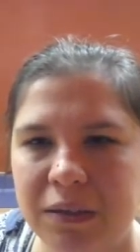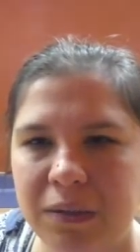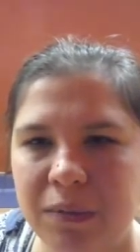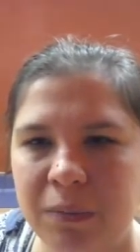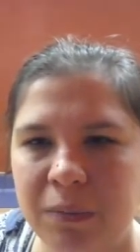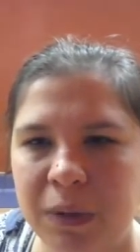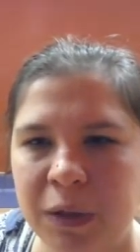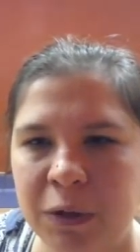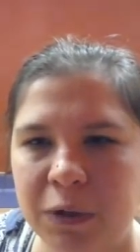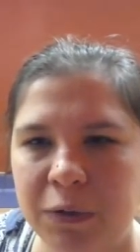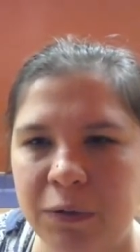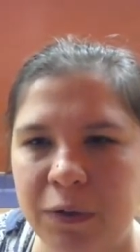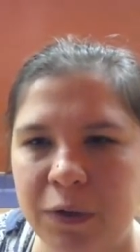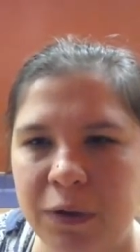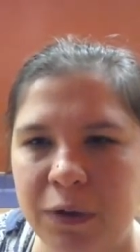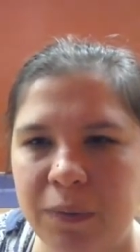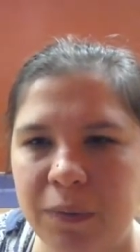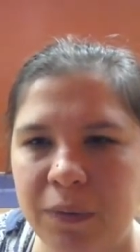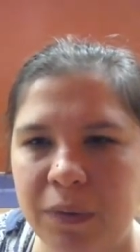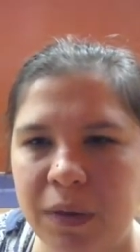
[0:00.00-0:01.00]

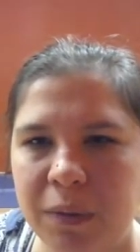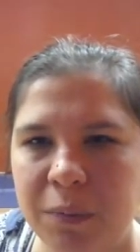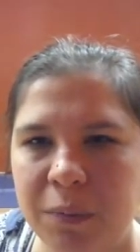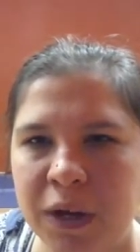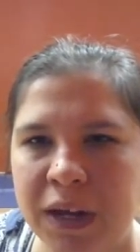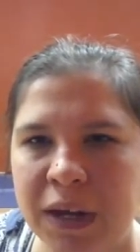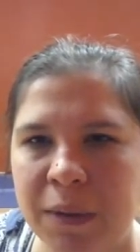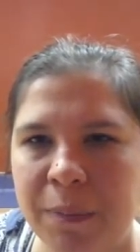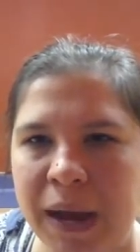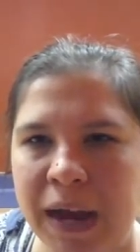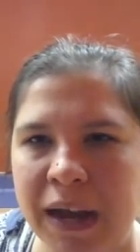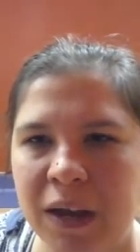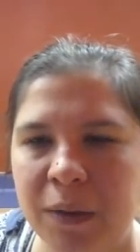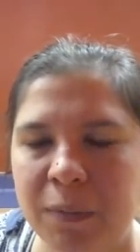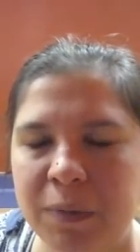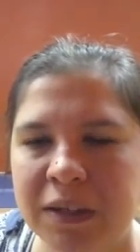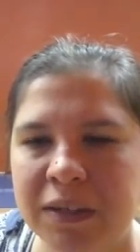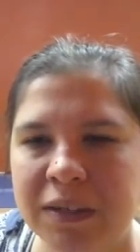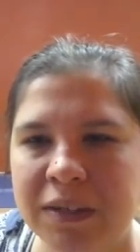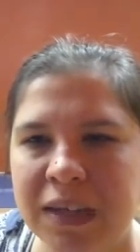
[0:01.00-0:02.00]
Beautiful. Bring it back
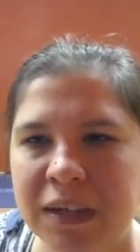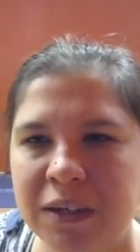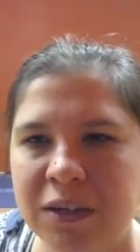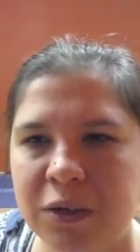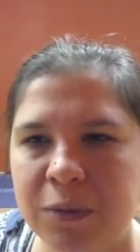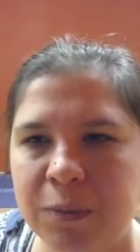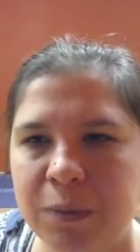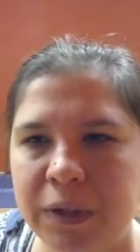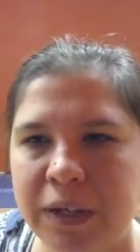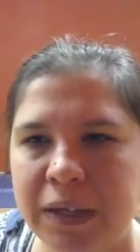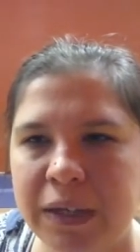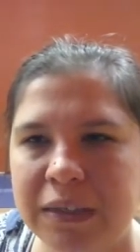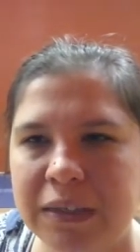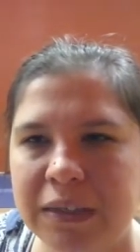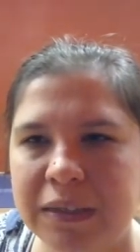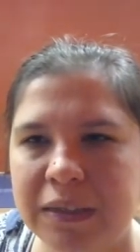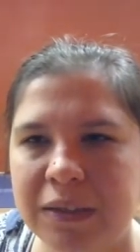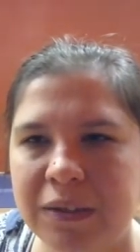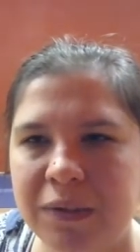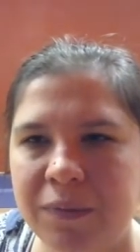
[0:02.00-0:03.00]
up to center,
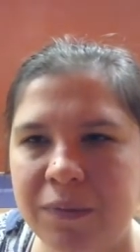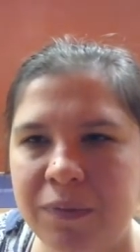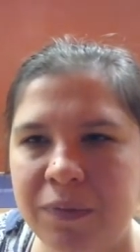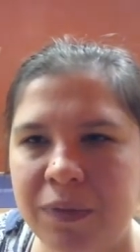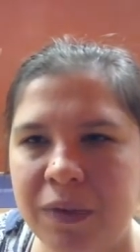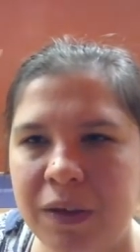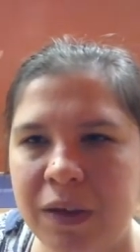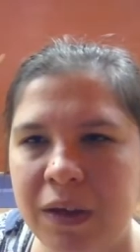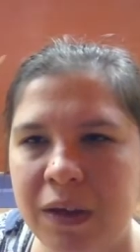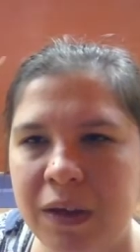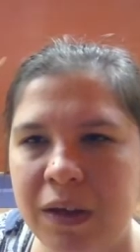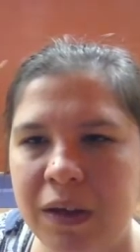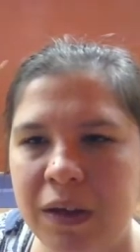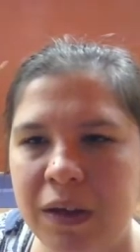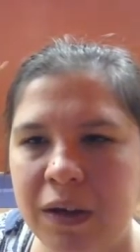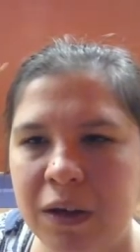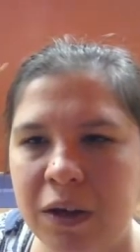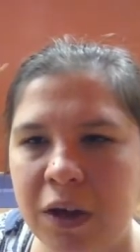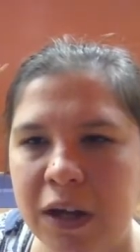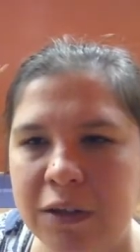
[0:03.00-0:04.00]
please.
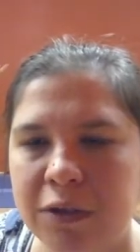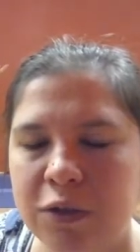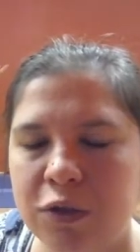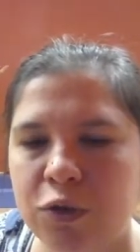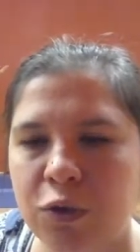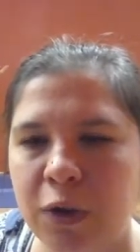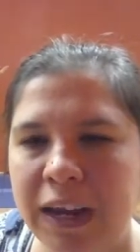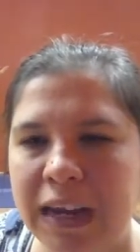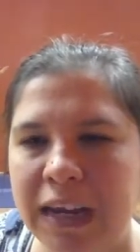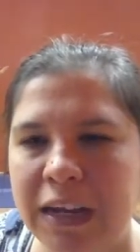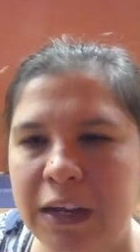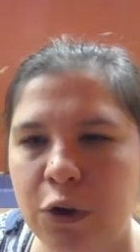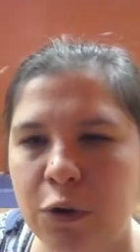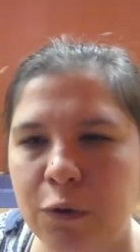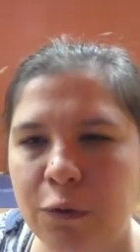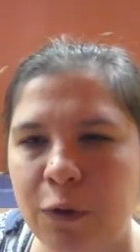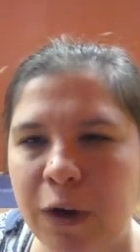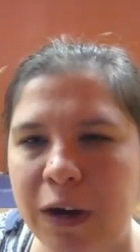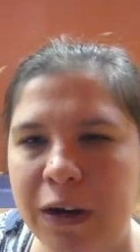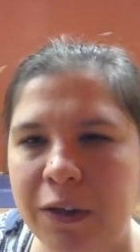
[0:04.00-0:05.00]
Good. Straighten your
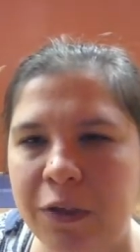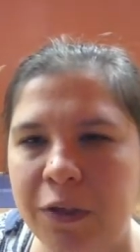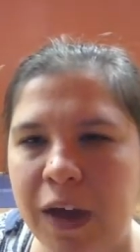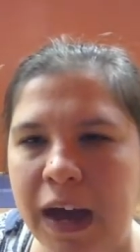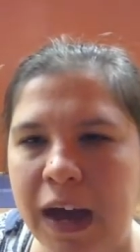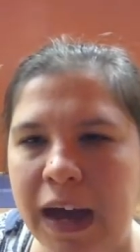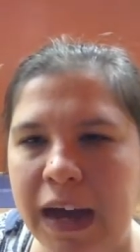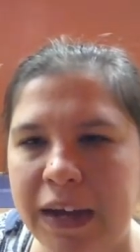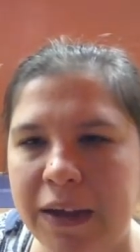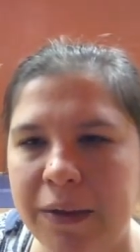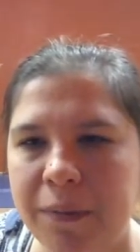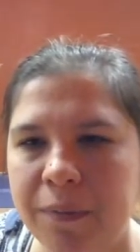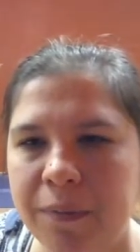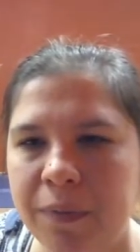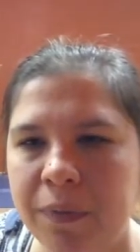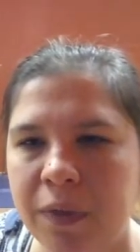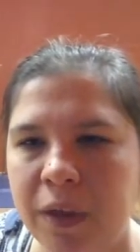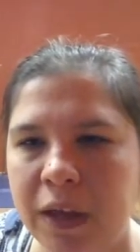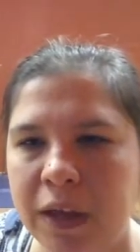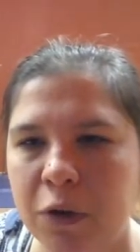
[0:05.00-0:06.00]
front thigh.
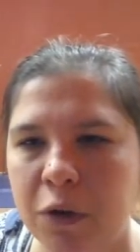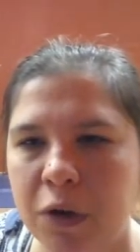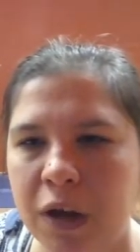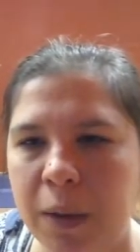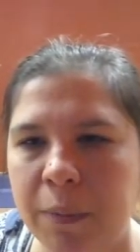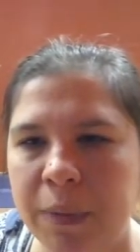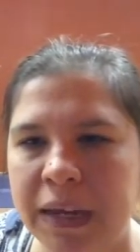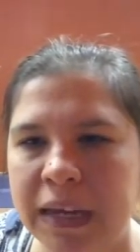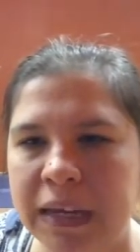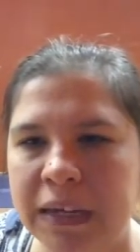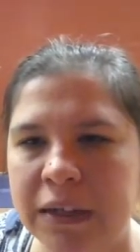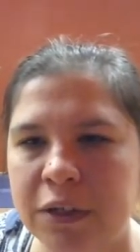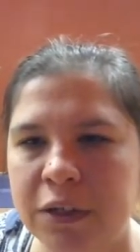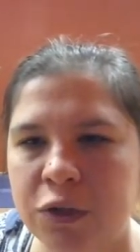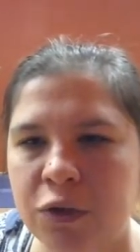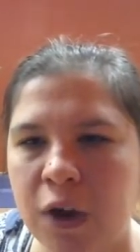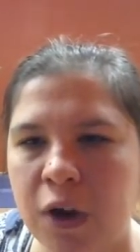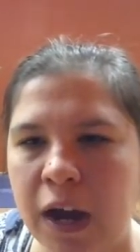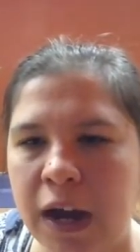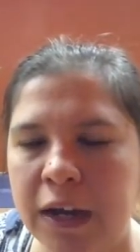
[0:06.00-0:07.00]
like you're coming into
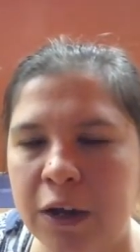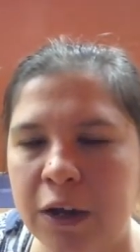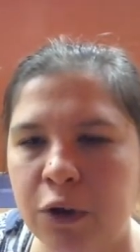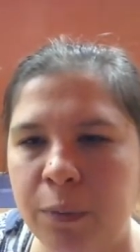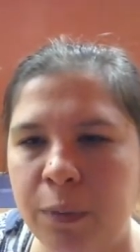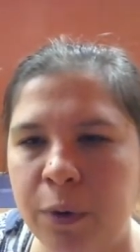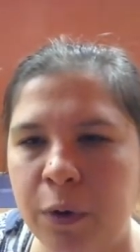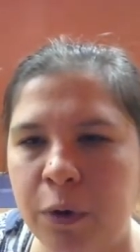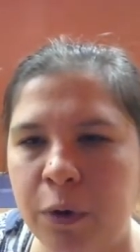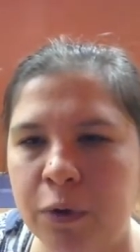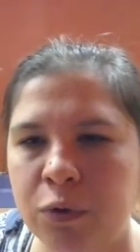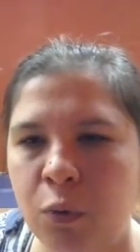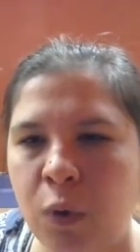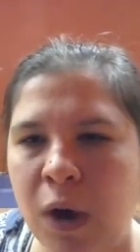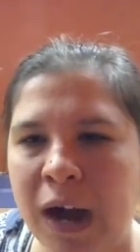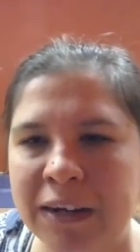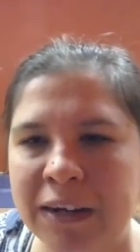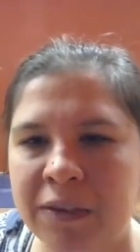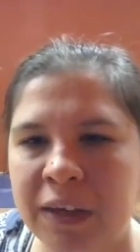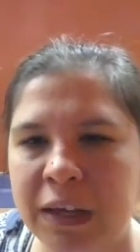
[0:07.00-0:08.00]
triangle pose.
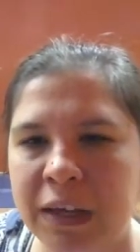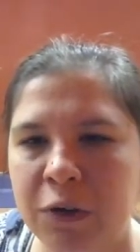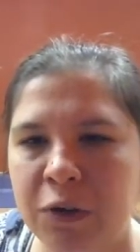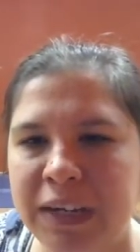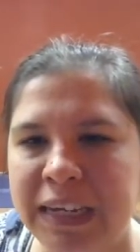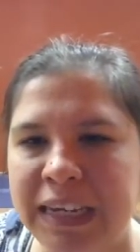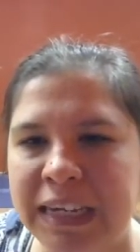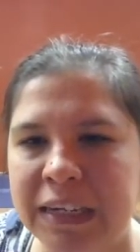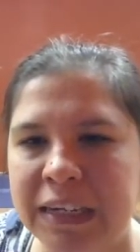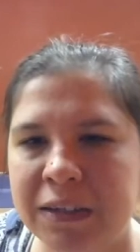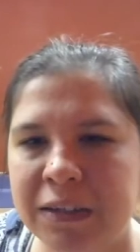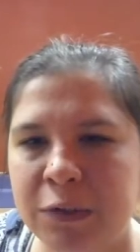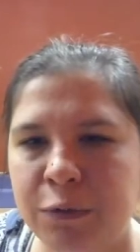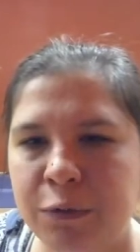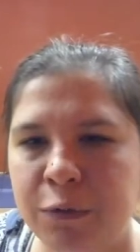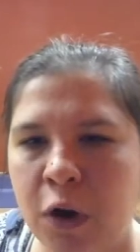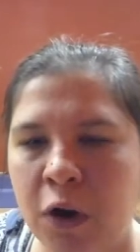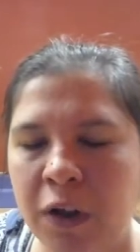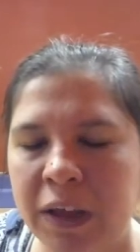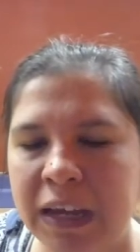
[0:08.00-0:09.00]
Watch that your knee doesn't
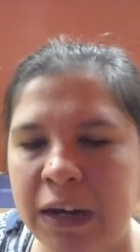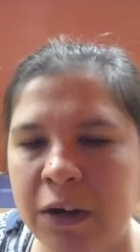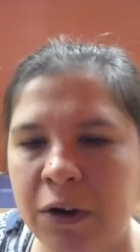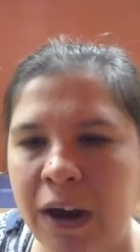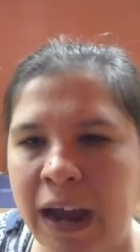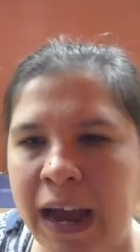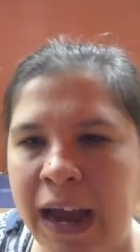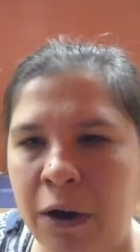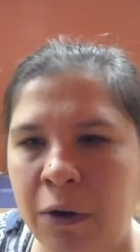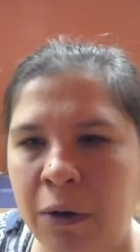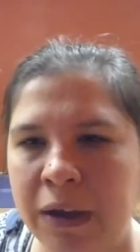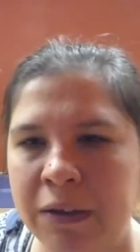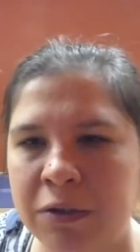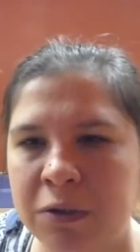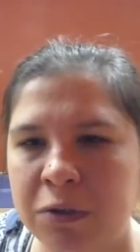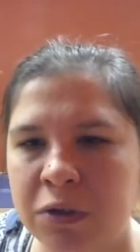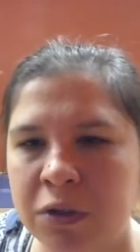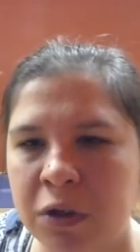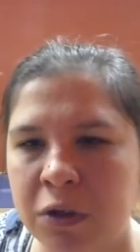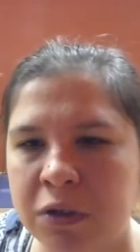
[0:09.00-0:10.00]
fall in or out as
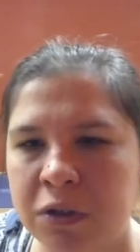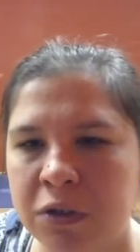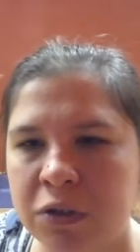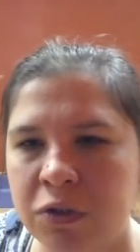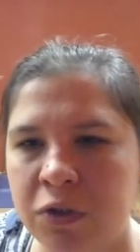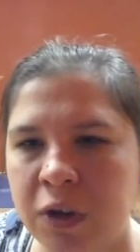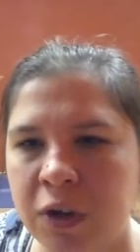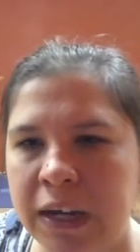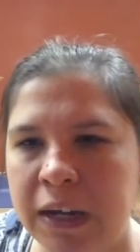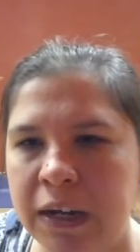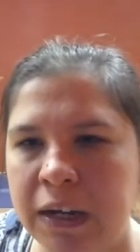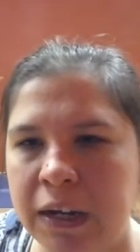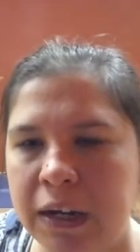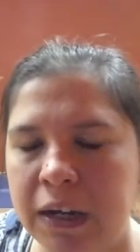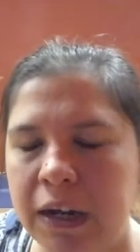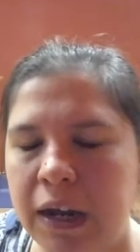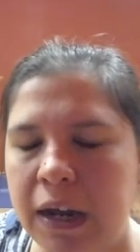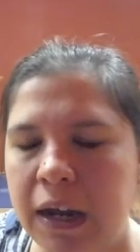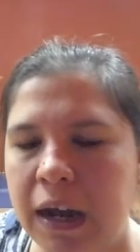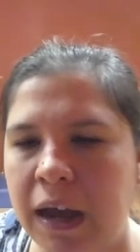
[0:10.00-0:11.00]
you start to straighten it.
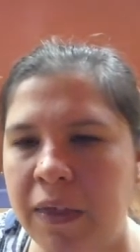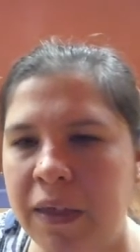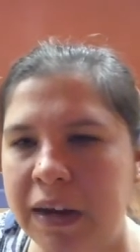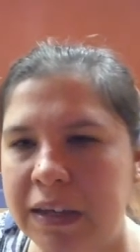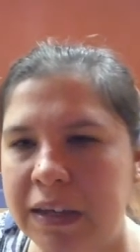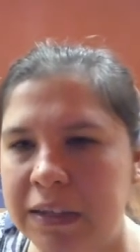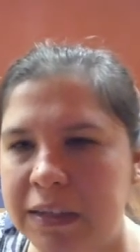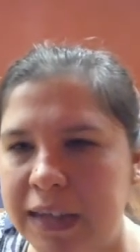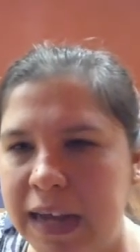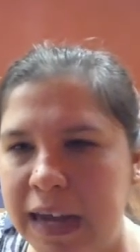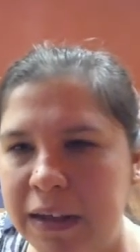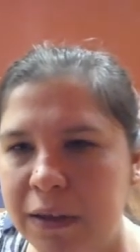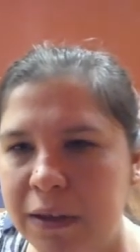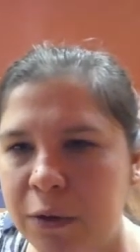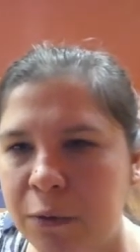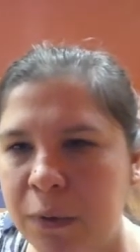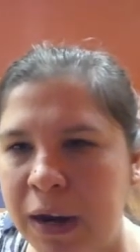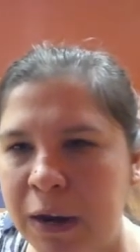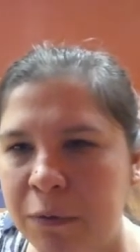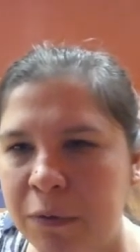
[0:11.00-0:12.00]
And then extend
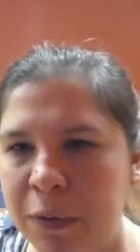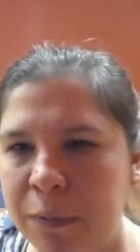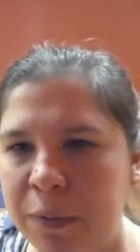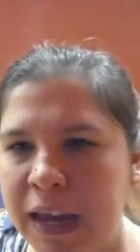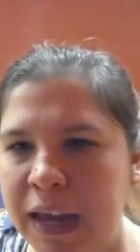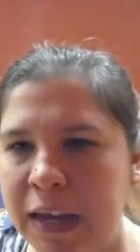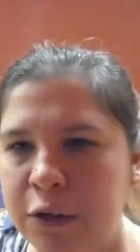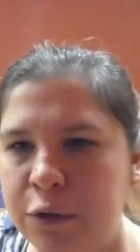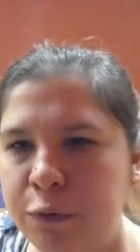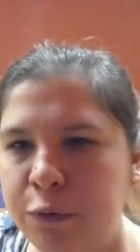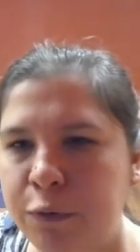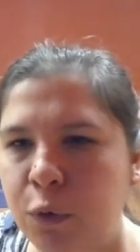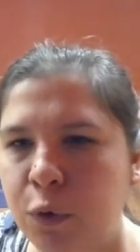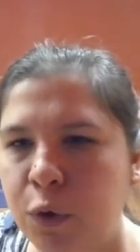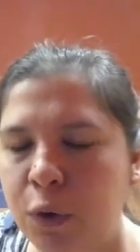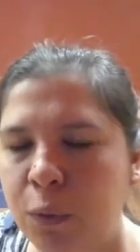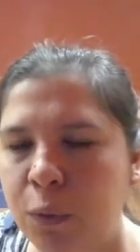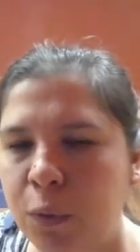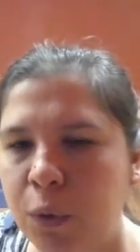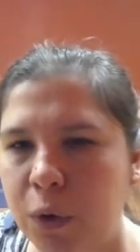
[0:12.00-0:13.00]
the right rib cage
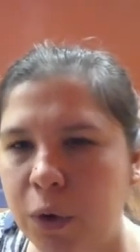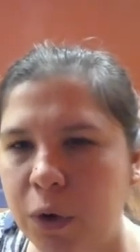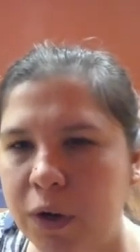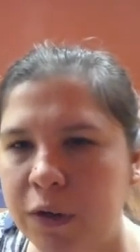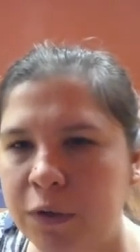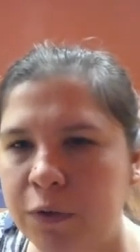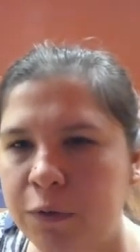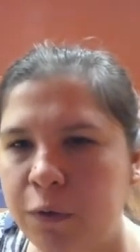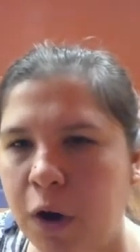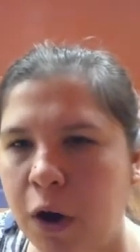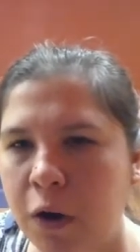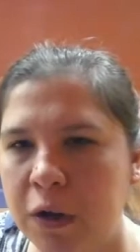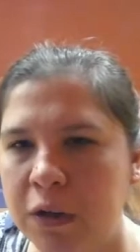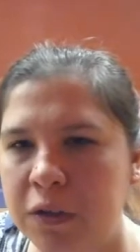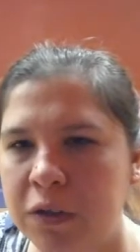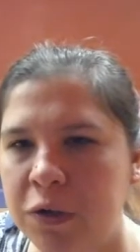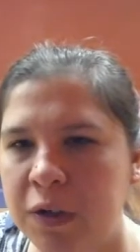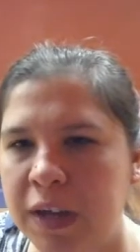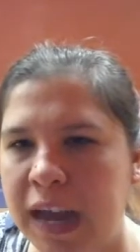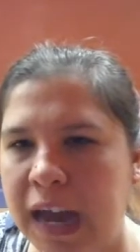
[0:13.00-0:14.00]
forward as far
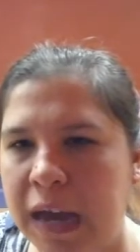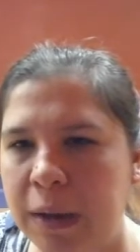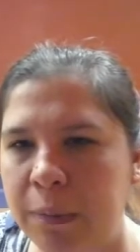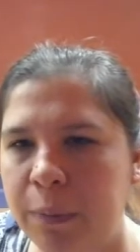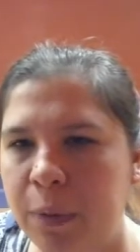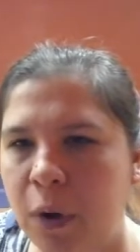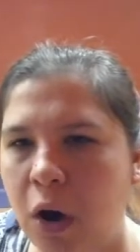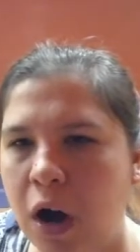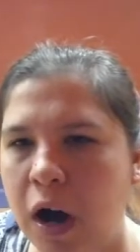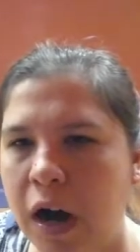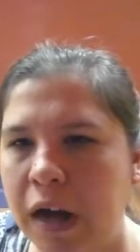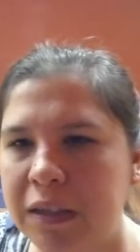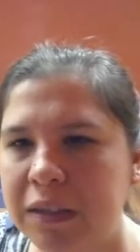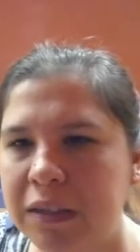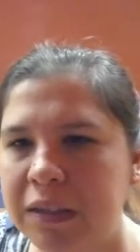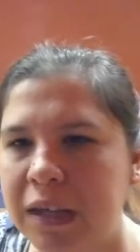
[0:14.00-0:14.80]
as you can, pause.